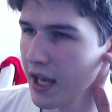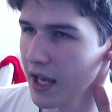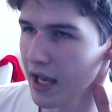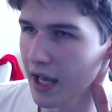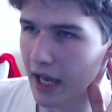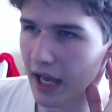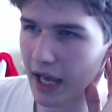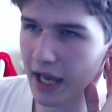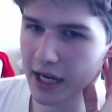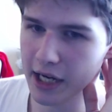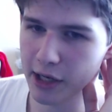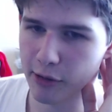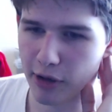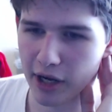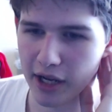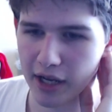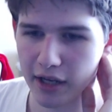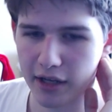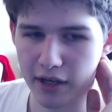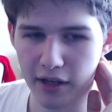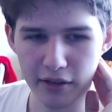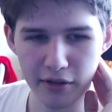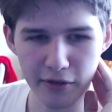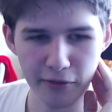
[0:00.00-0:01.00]
Anyway,
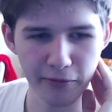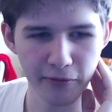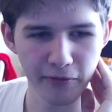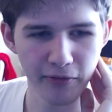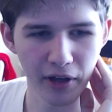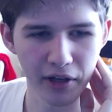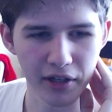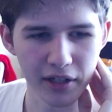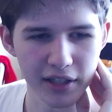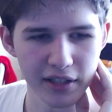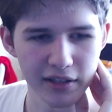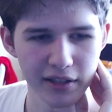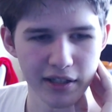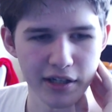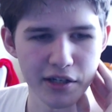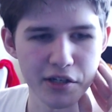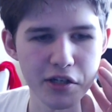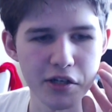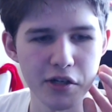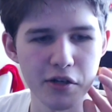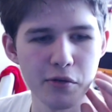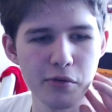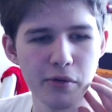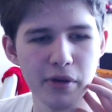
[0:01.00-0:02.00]
another fun little
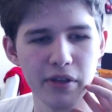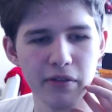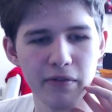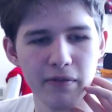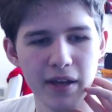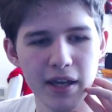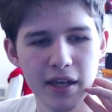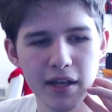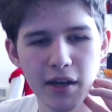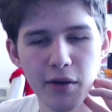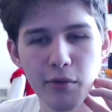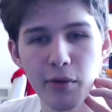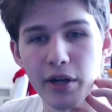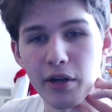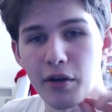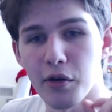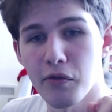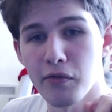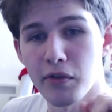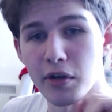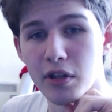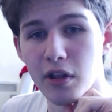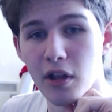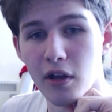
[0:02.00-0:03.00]
issue with VEGA when
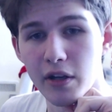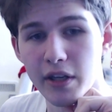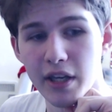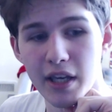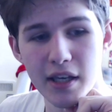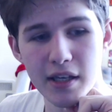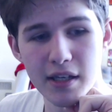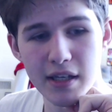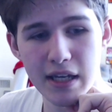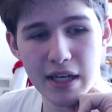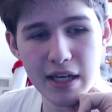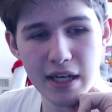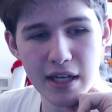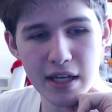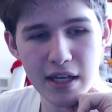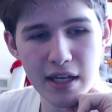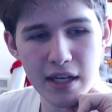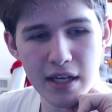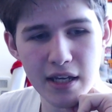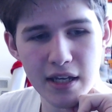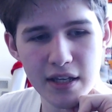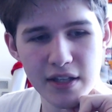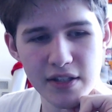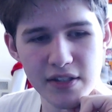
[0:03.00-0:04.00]
overclocking
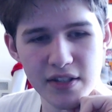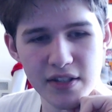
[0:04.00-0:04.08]
is,